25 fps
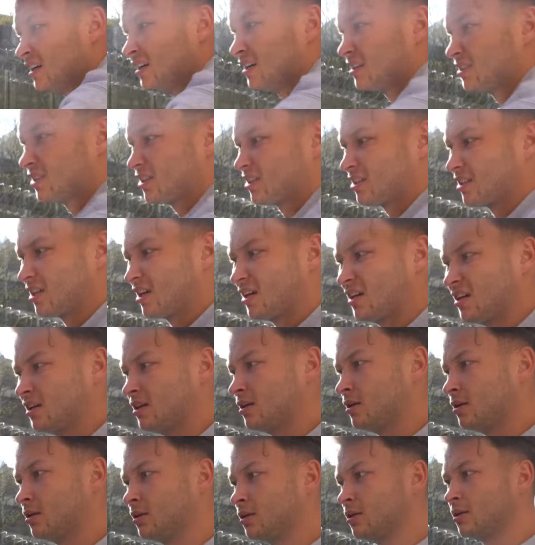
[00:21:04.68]
Just, I
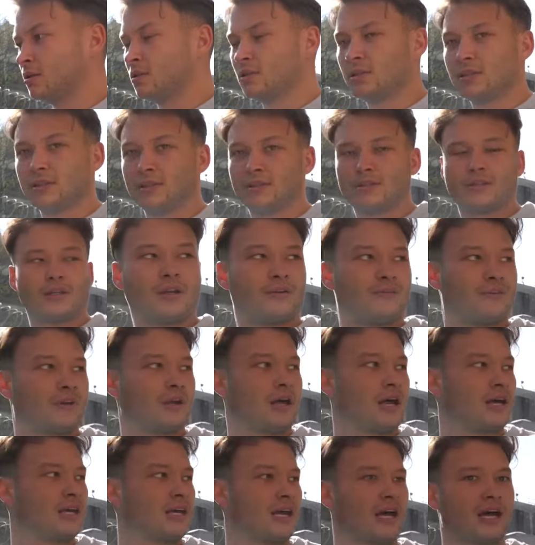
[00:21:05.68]
don't know if I
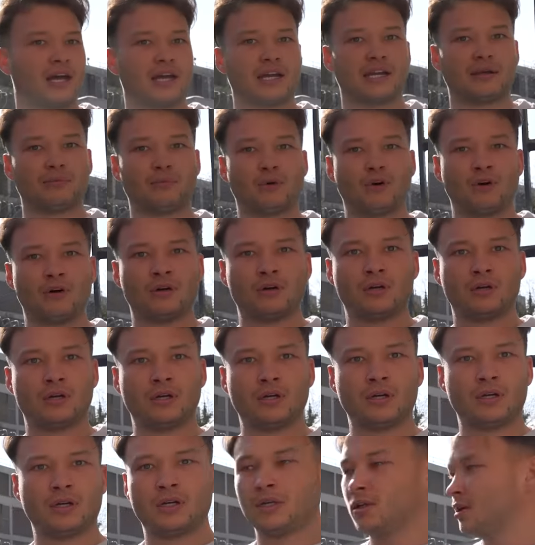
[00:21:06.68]
like it anymore.
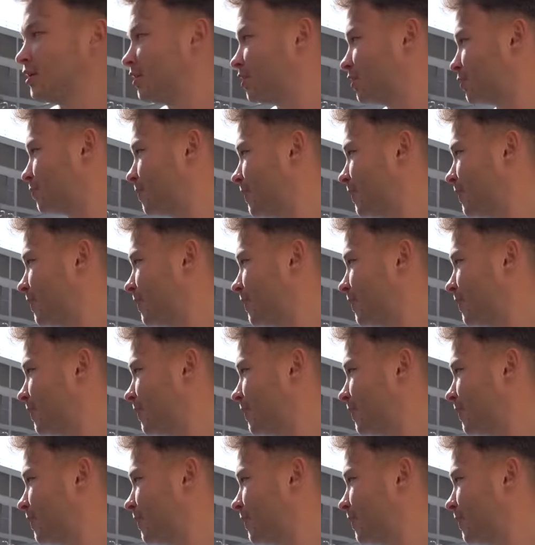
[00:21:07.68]
It's a